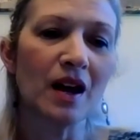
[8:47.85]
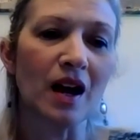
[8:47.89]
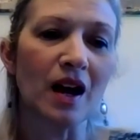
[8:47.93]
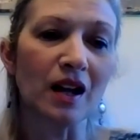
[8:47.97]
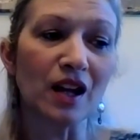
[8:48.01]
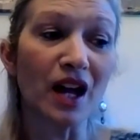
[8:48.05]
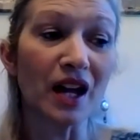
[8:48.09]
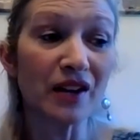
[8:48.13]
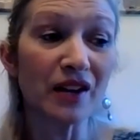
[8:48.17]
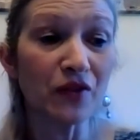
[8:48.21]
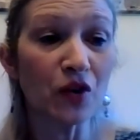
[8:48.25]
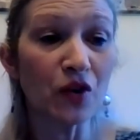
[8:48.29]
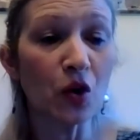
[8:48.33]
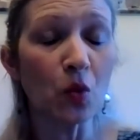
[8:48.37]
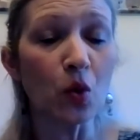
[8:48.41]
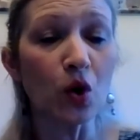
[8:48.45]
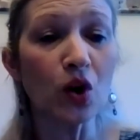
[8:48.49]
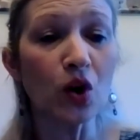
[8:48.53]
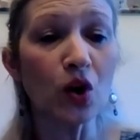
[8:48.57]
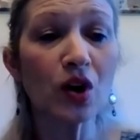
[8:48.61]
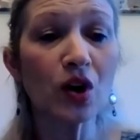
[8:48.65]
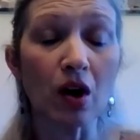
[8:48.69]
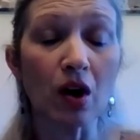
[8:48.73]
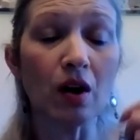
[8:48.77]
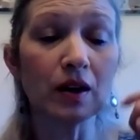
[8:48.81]
A lot of our
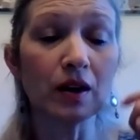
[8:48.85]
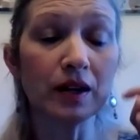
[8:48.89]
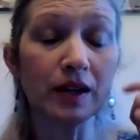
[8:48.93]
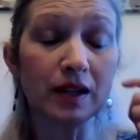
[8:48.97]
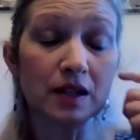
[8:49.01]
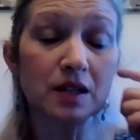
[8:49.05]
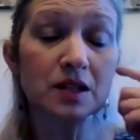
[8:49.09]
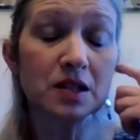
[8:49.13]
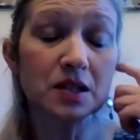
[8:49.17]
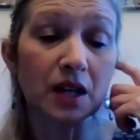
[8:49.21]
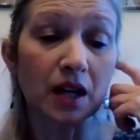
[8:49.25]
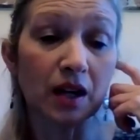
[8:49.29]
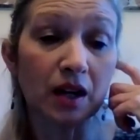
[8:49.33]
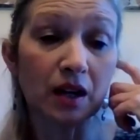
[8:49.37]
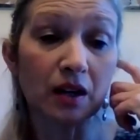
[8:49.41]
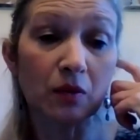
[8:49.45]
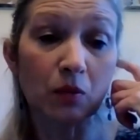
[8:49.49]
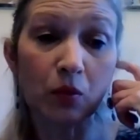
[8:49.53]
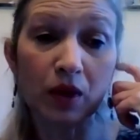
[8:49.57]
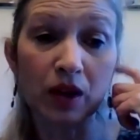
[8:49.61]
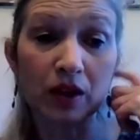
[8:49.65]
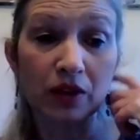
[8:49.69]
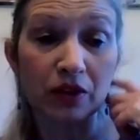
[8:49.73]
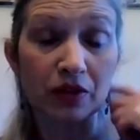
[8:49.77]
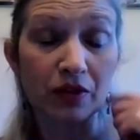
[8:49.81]
work is
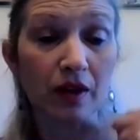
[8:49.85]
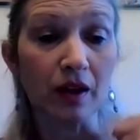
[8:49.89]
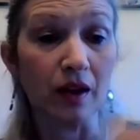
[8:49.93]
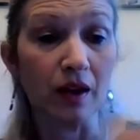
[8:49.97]
done with